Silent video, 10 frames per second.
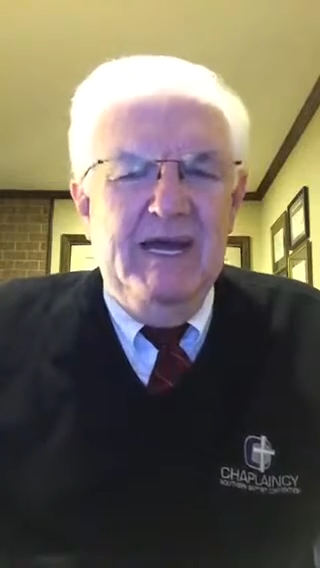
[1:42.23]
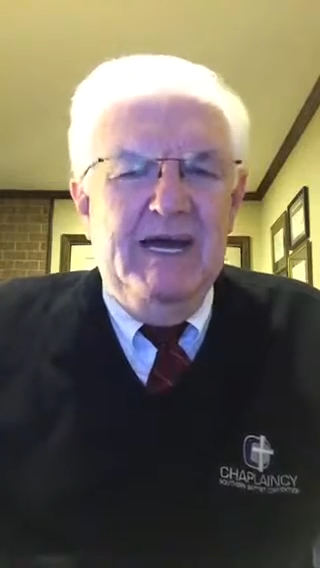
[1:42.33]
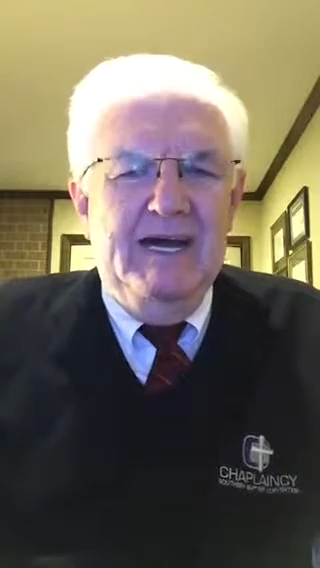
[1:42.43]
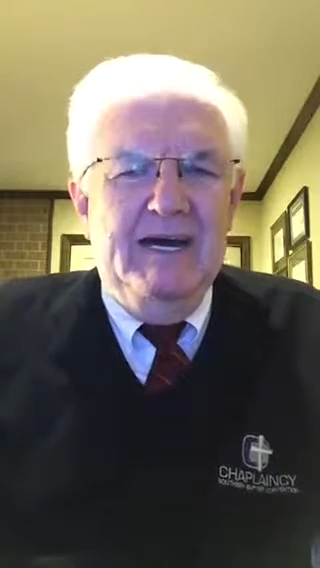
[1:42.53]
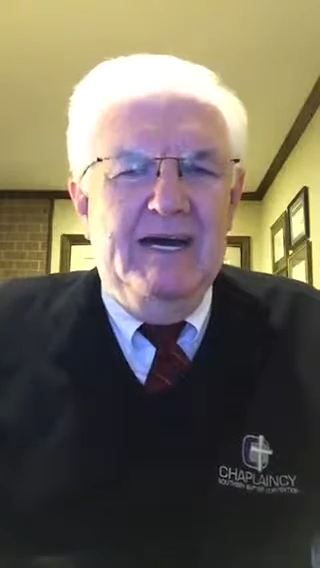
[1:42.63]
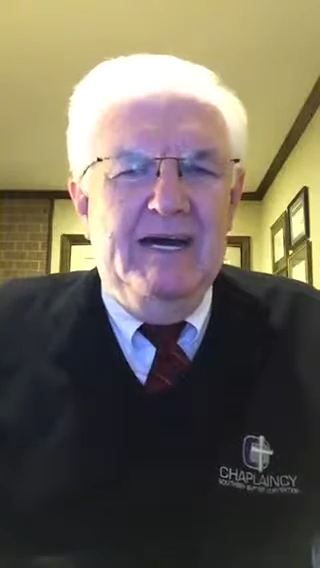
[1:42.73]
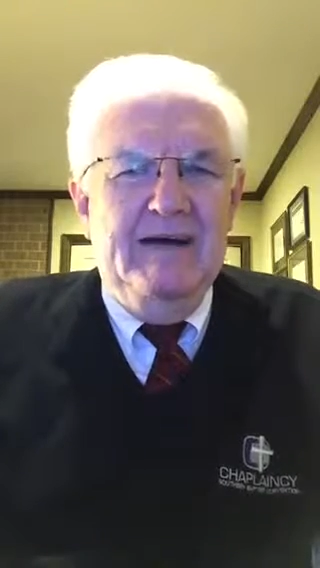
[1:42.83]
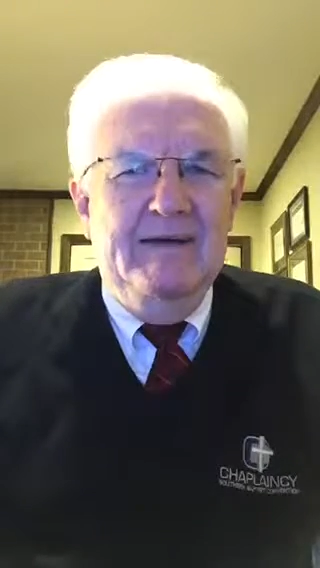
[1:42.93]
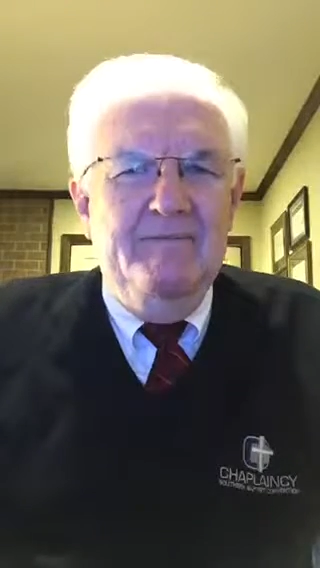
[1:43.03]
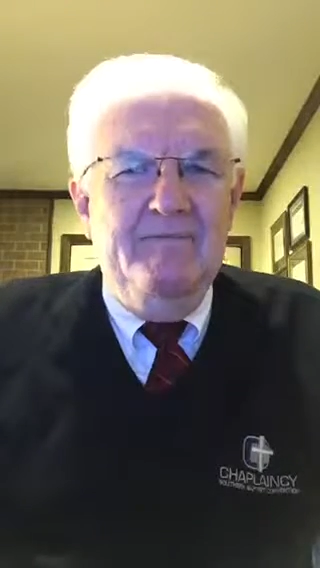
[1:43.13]

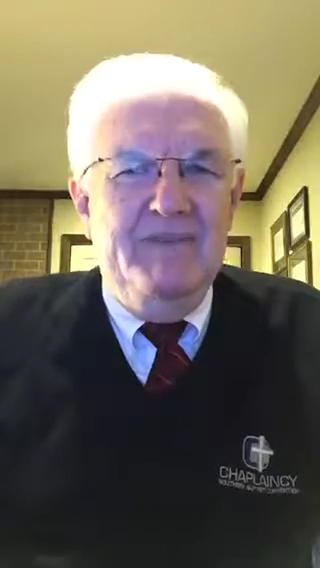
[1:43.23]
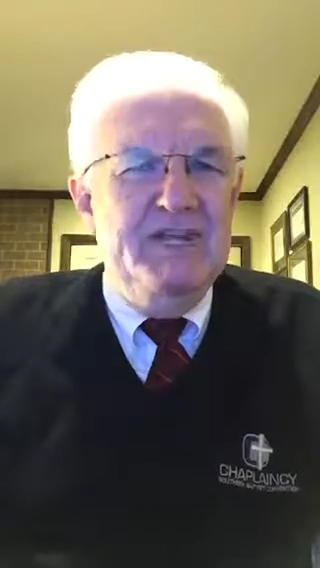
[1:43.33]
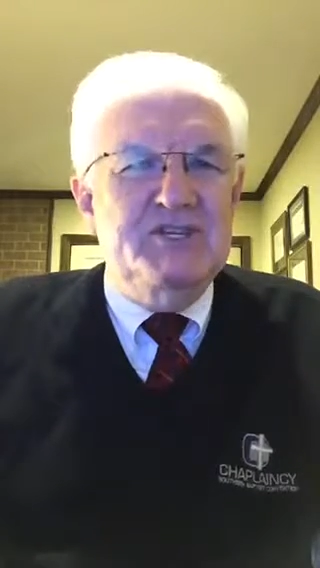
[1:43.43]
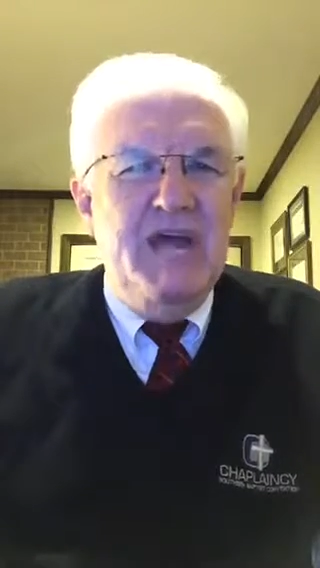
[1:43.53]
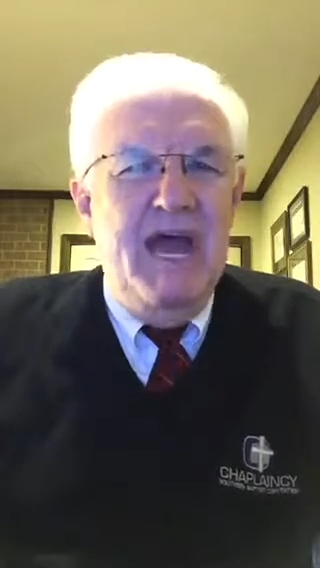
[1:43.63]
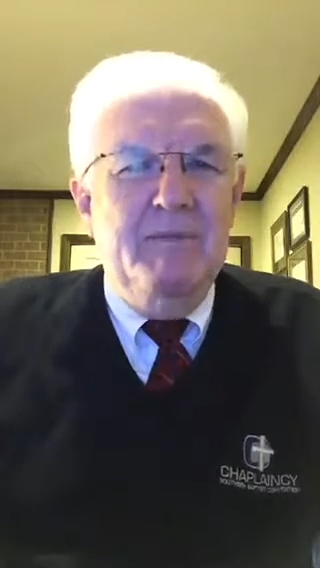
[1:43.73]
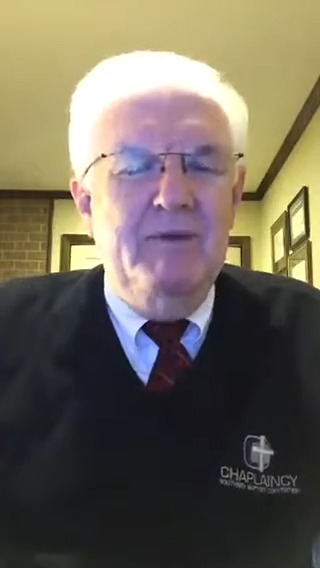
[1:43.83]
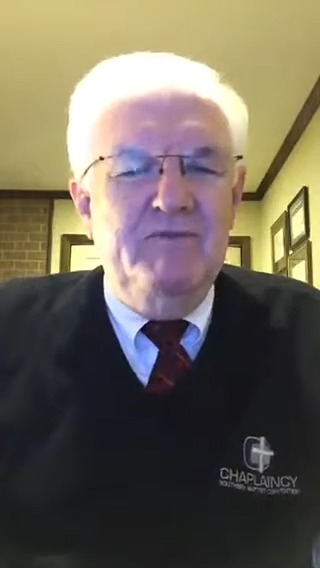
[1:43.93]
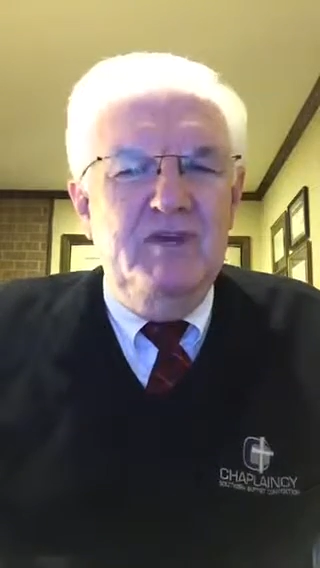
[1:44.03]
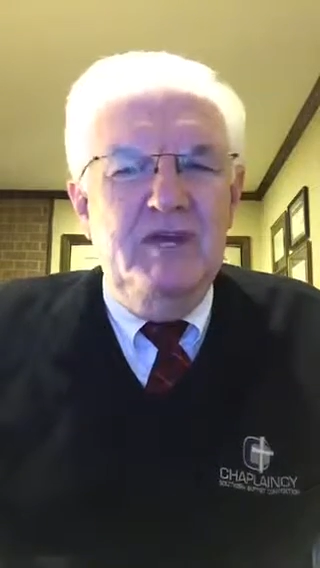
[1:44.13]
This
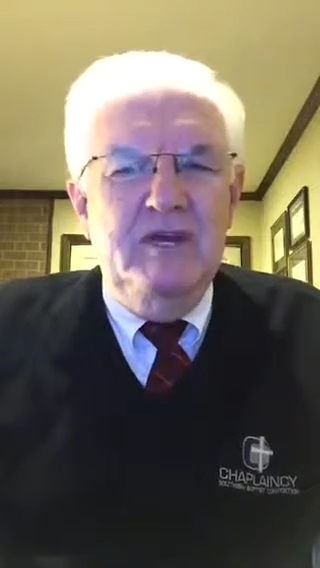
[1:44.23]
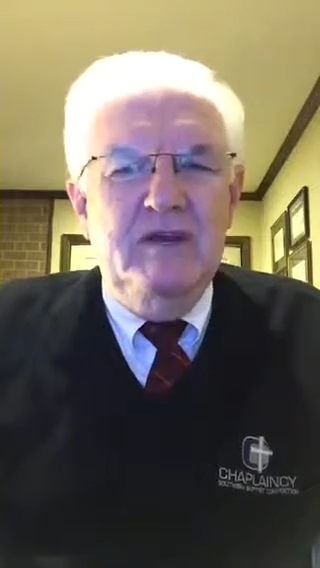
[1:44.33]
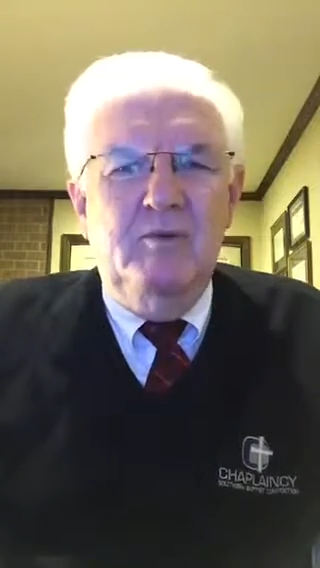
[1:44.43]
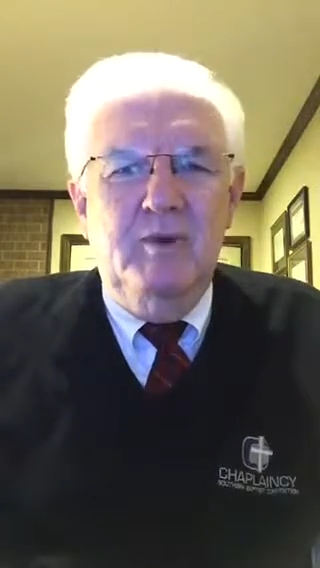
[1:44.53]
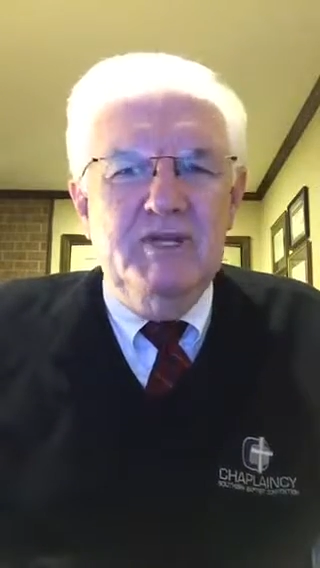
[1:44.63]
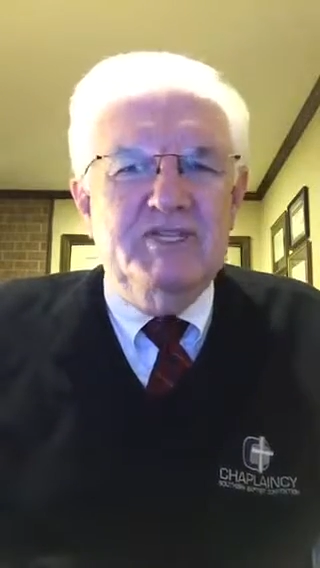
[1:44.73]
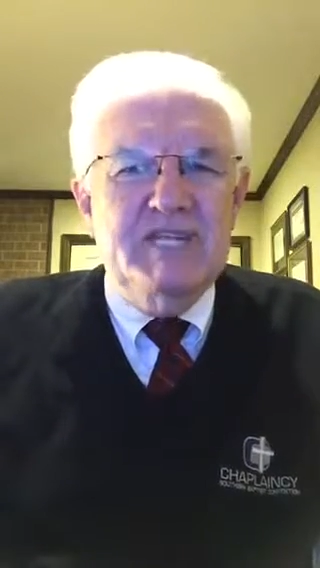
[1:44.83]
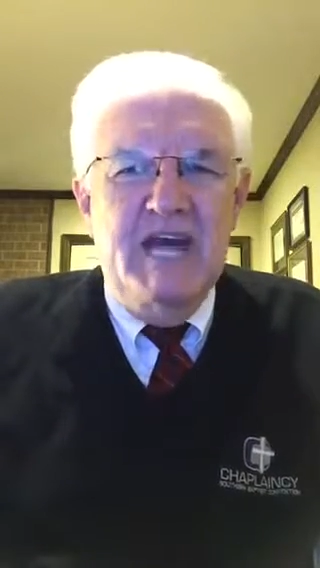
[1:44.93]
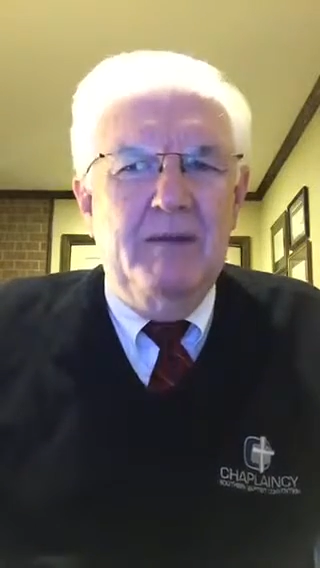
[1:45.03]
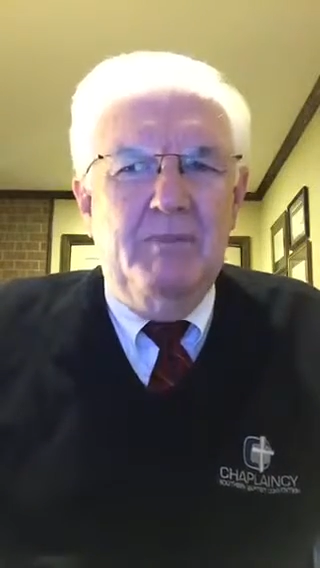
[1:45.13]
time of year, when
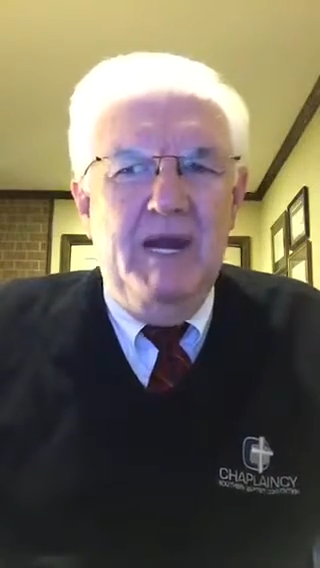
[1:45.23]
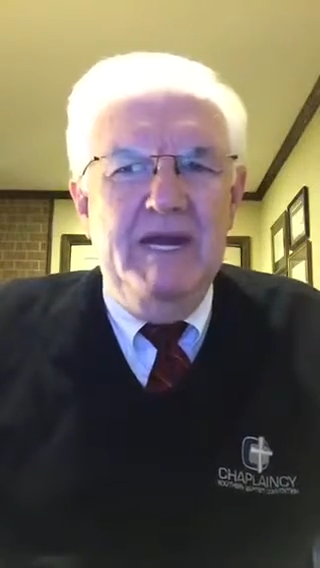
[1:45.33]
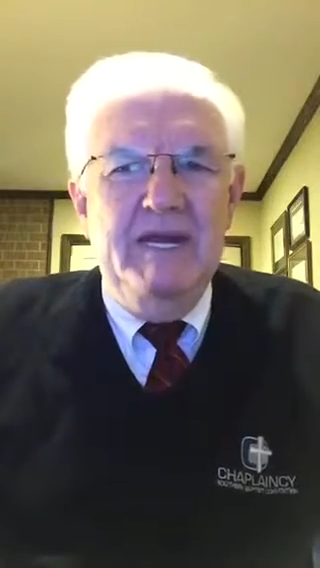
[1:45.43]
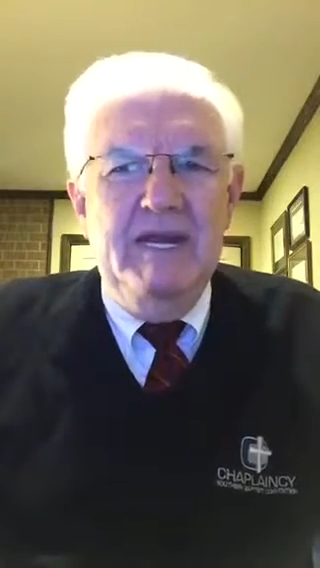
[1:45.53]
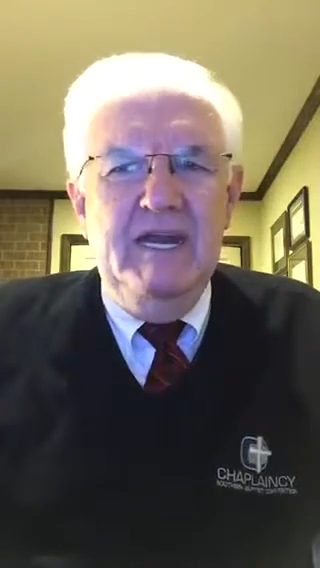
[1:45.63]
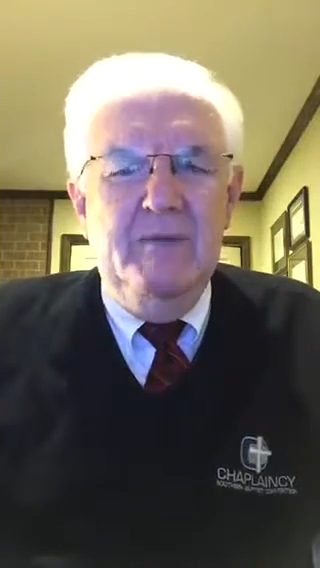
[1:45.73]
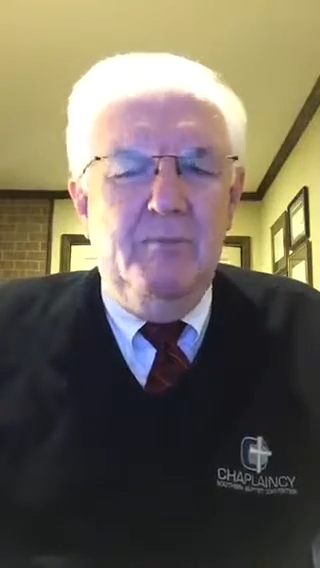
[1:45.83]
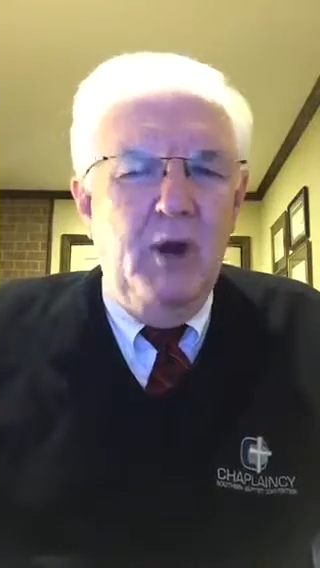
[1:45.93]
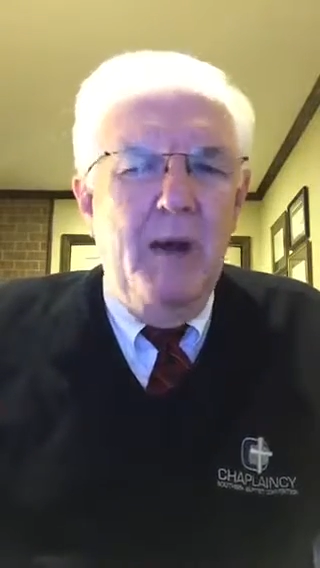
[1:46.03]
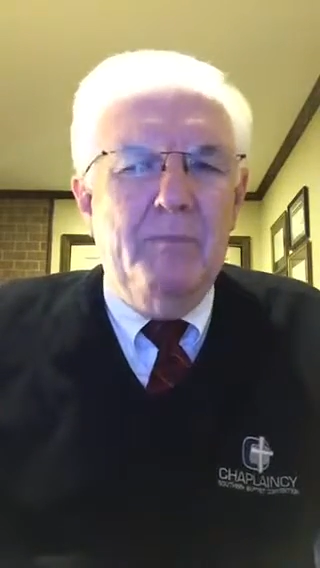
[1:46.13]
celebrated in a
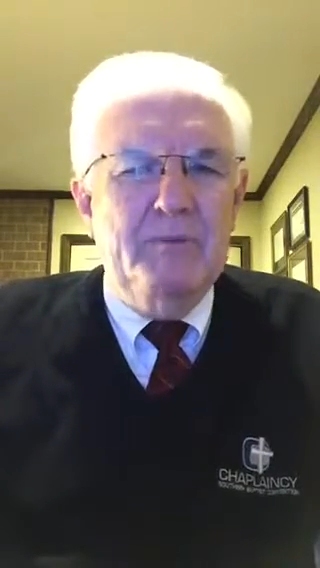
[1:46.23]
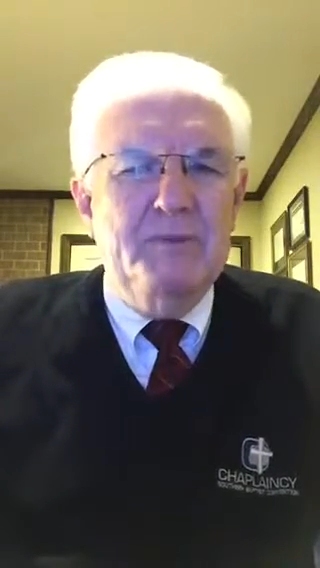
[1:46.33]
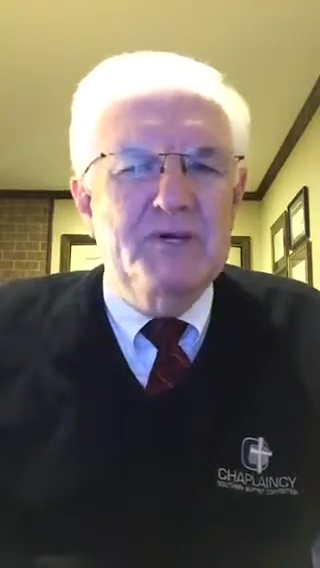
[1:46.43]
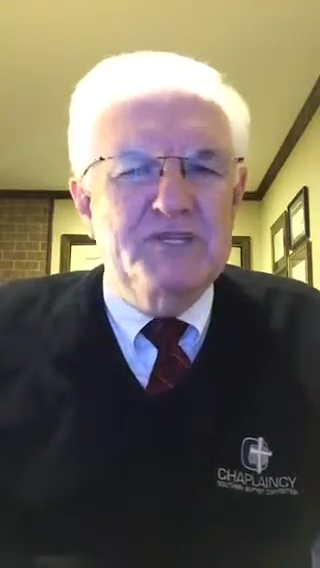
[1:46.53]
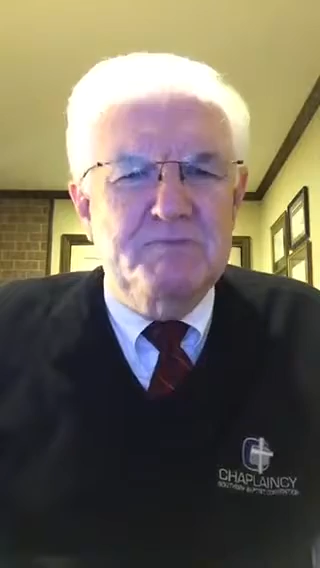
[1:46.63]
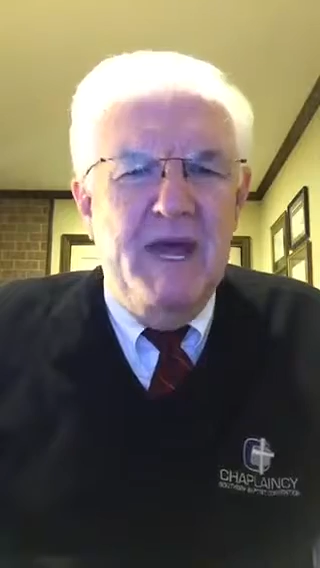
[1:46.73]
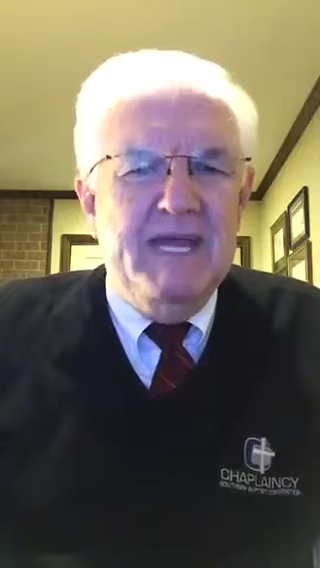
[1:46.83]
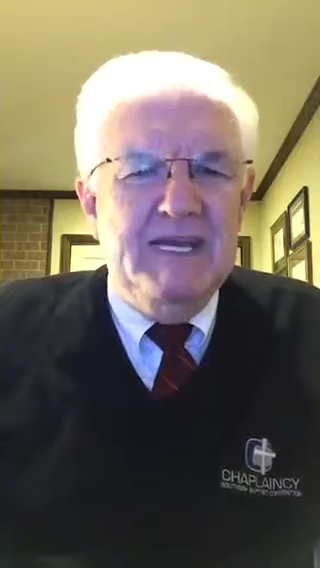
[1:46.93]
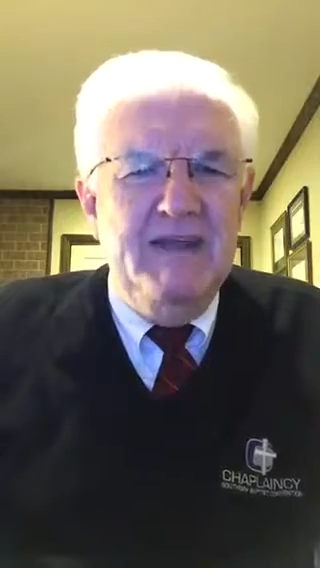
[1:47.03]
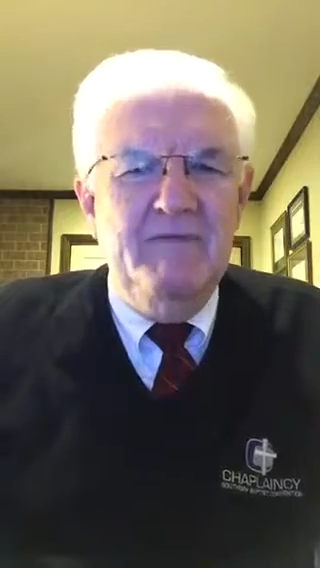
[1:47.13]
proper
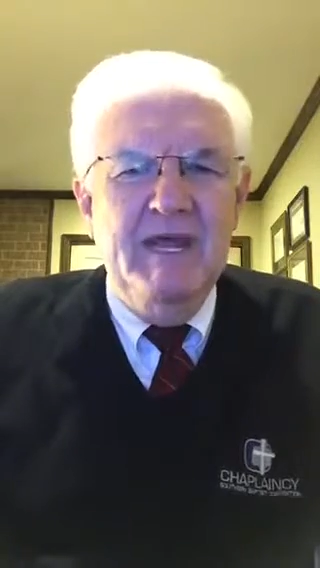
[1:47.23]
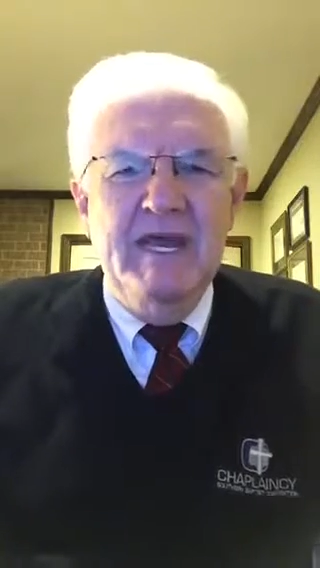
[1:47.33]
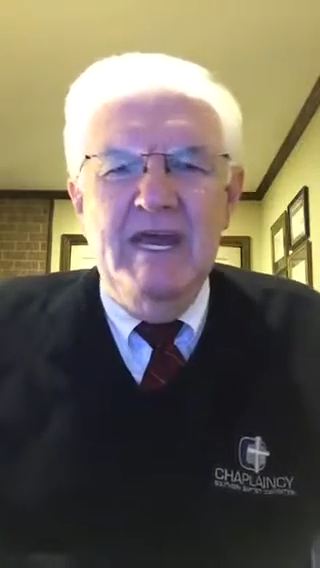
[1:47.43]
perspective,